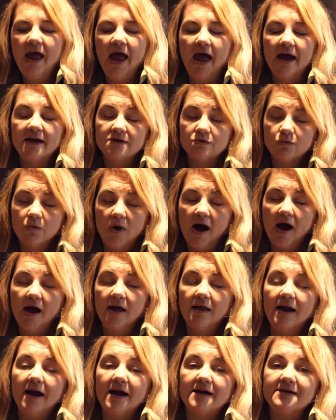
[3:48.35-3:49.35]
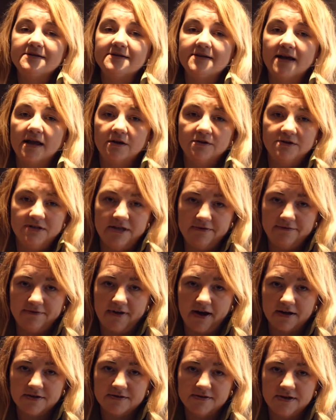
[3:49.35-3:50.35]
As well as seller
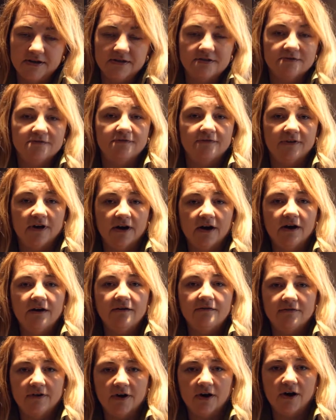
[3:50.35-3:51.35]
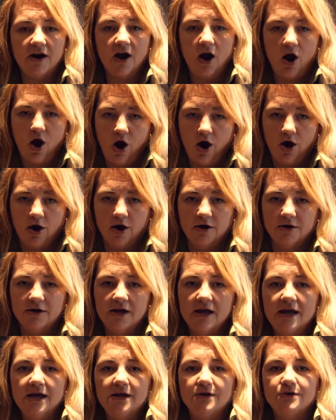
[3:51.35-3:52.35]
defects. It's very, very hard
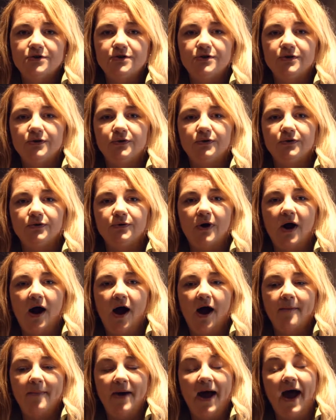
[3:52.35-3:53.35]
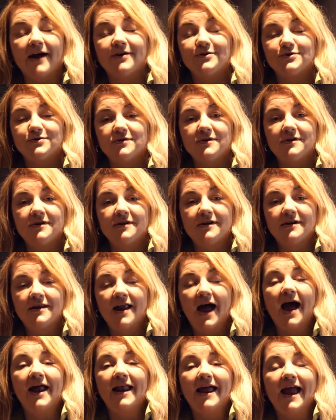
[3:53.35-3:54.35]
to
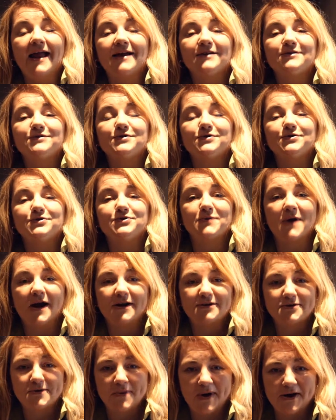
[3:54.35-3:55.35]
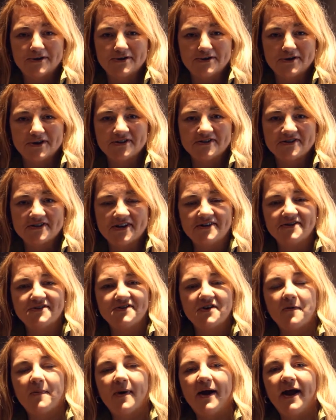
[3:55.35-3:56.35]
not answer direct questions. And
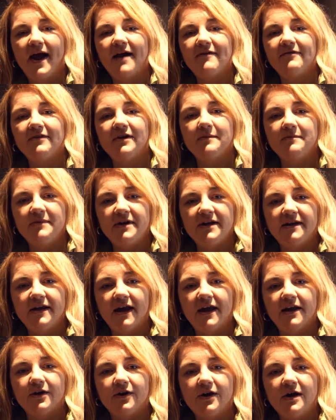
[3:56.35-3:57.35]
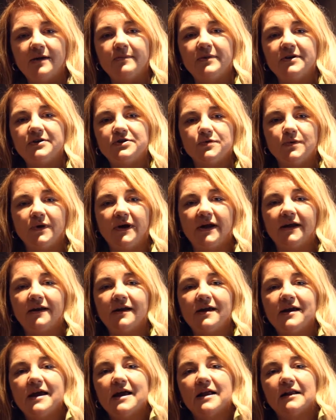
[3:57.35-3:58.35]
so by having a mediator in between,
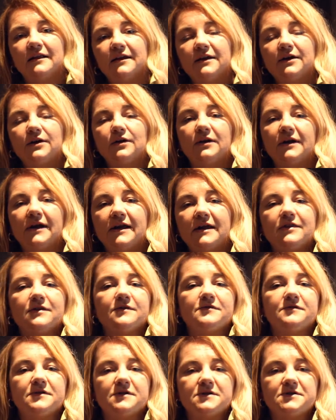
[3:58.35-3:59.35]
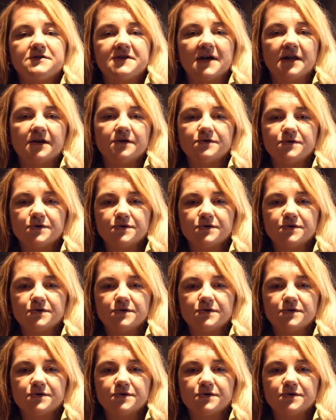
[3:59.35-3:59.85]
literally the seller's